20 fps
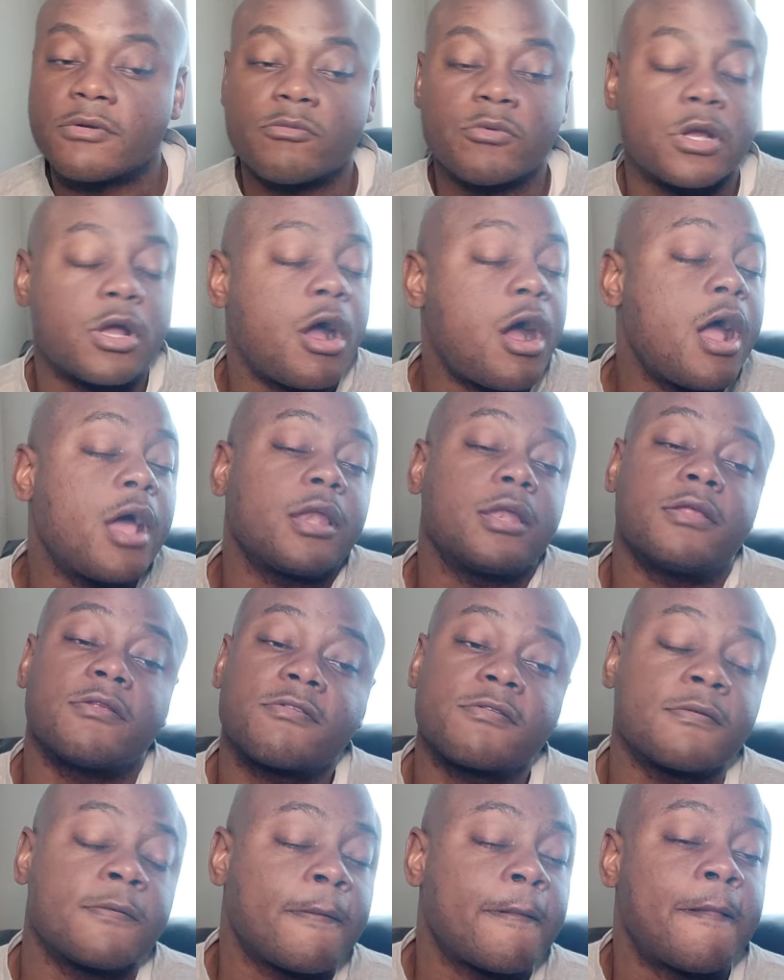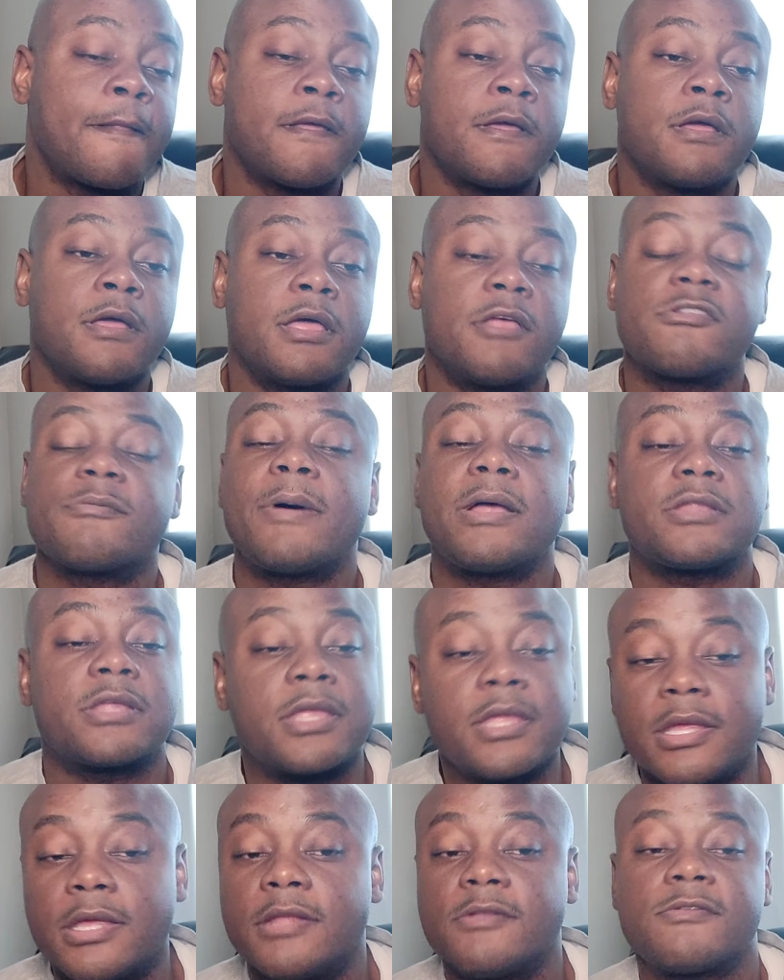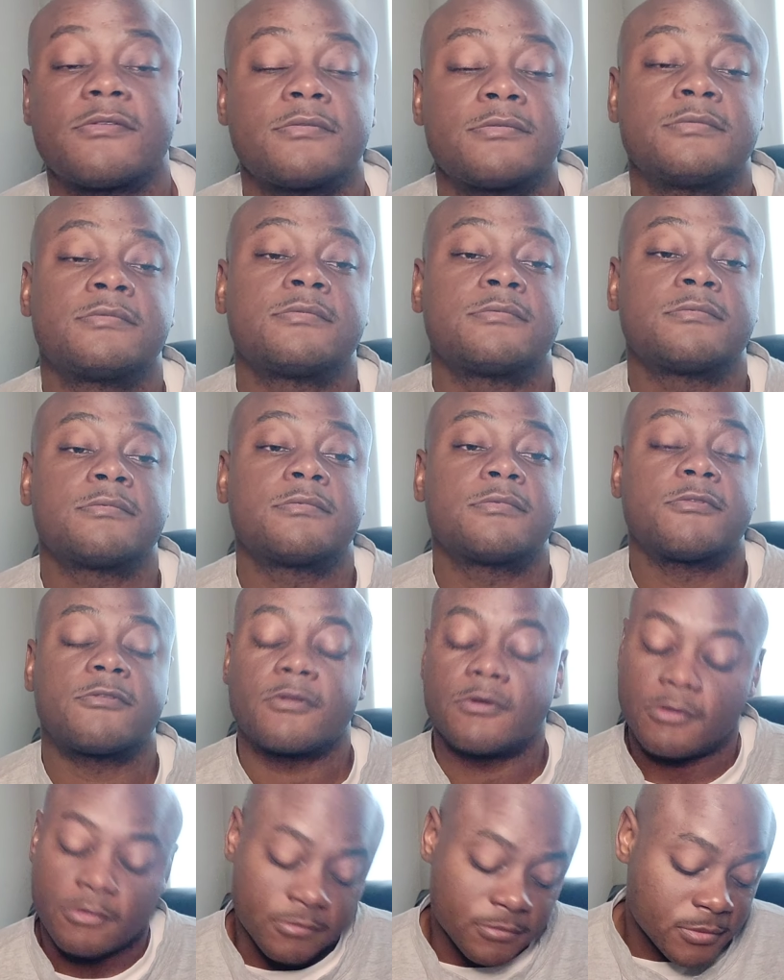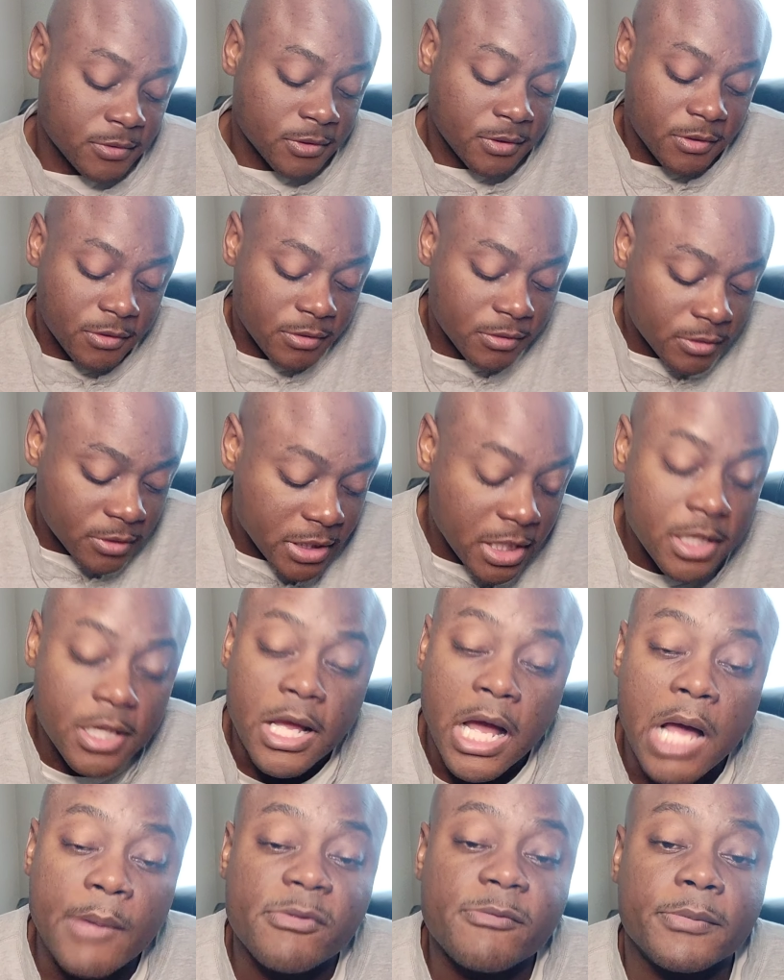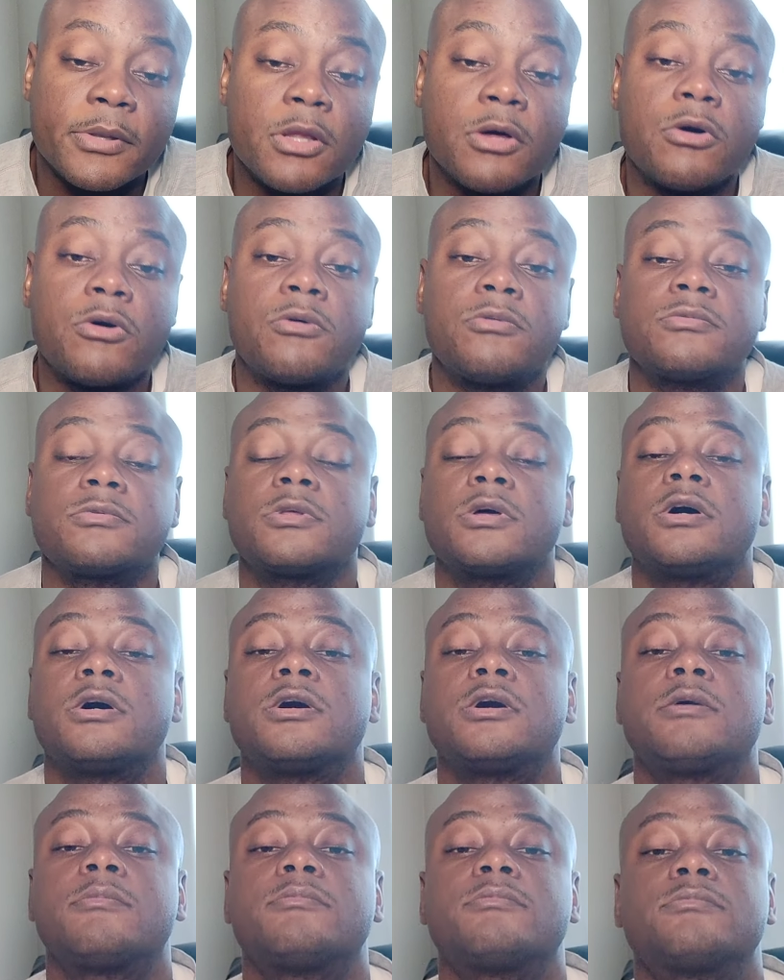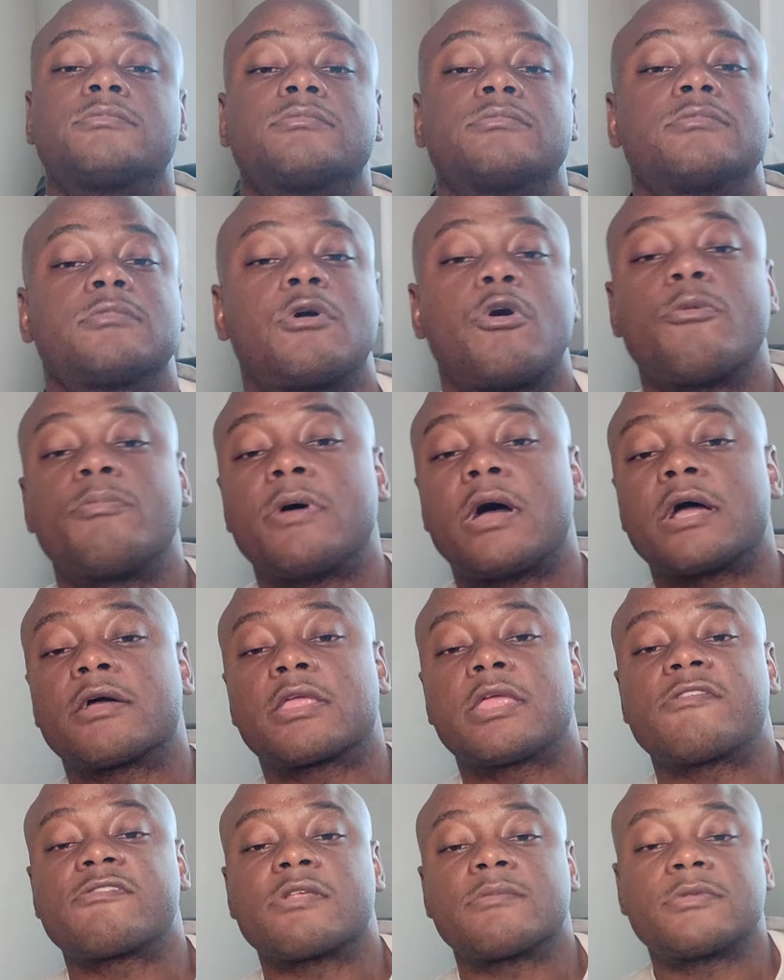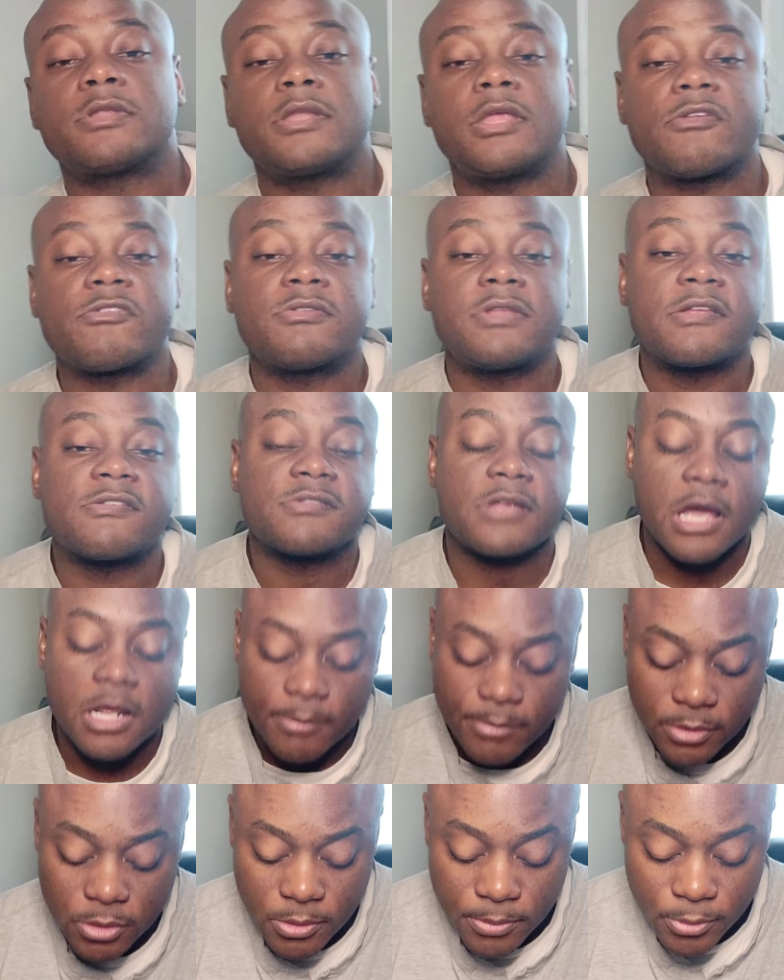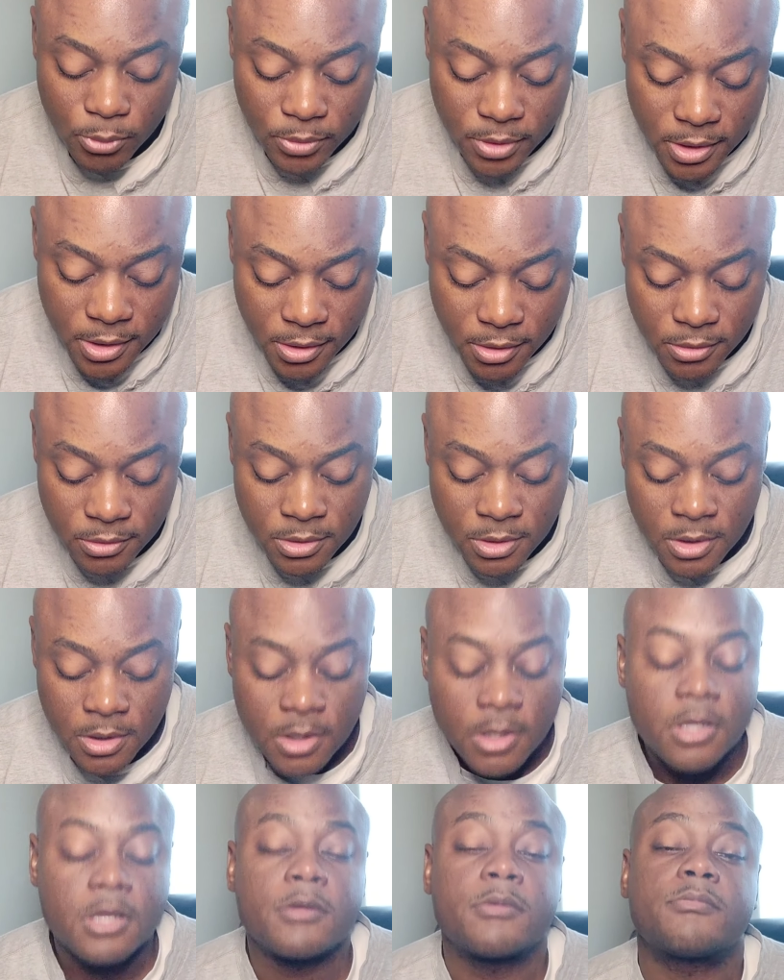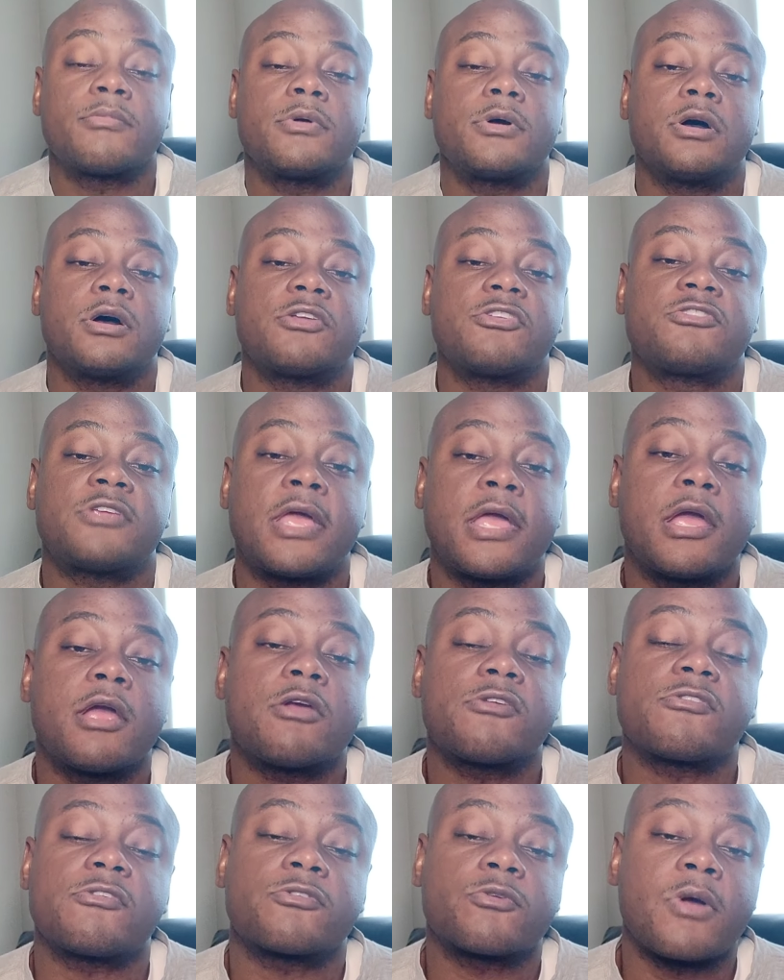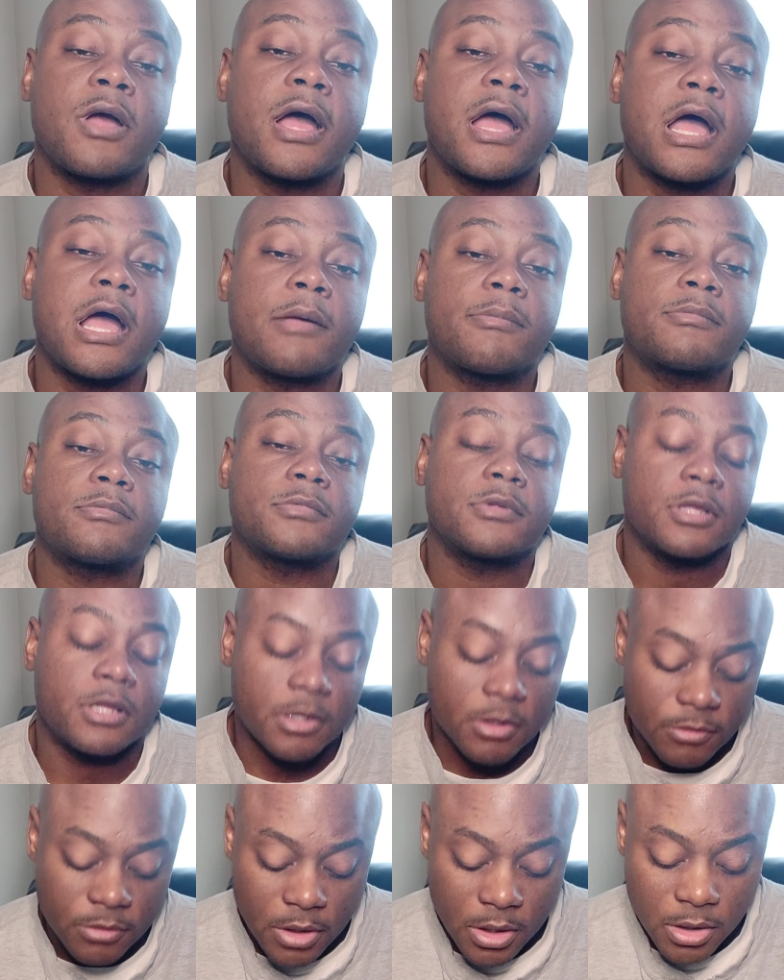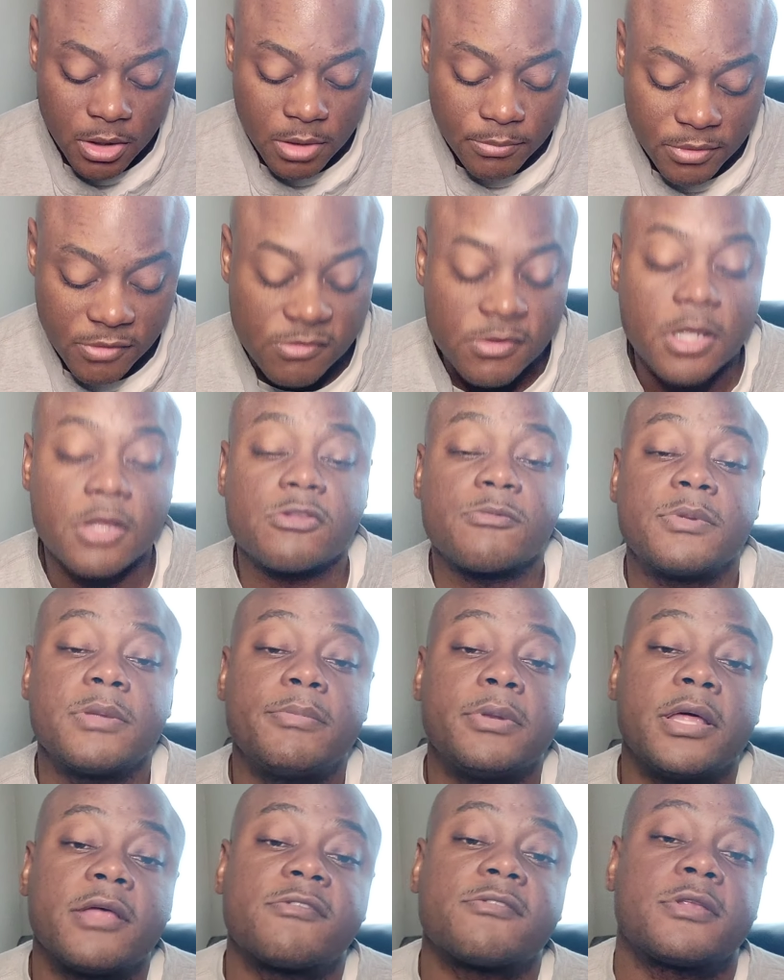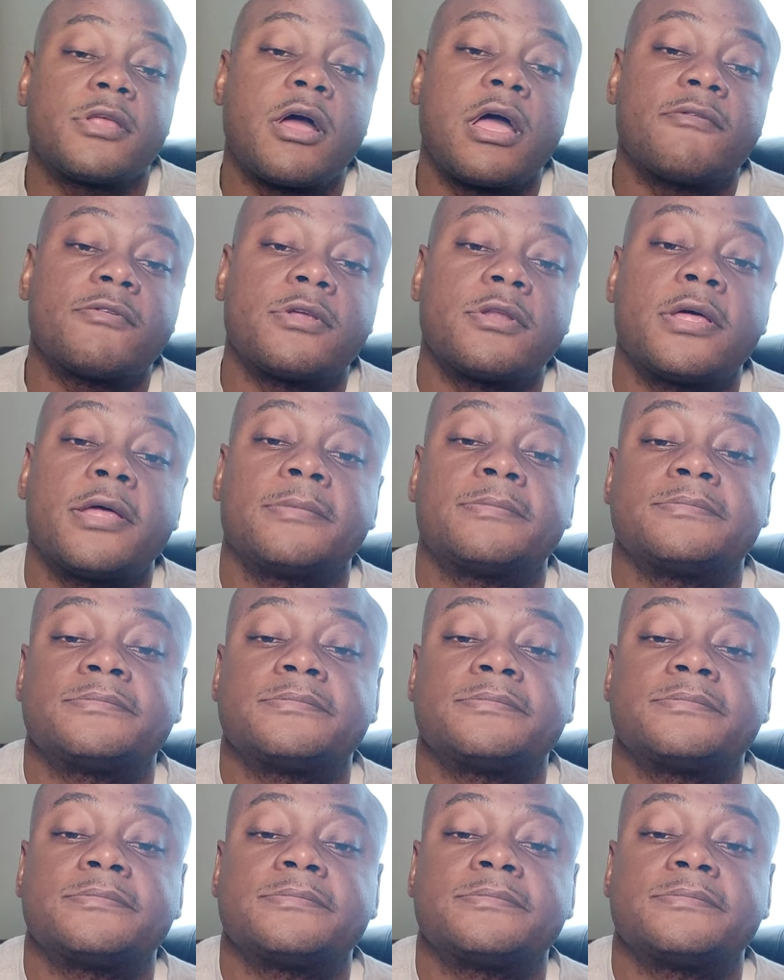Regardless, it's about the kids. So leave comments below. Hope I can get something else next time to put up on here. Share, subscribe, and continue to be blessed. Y'all have a good day.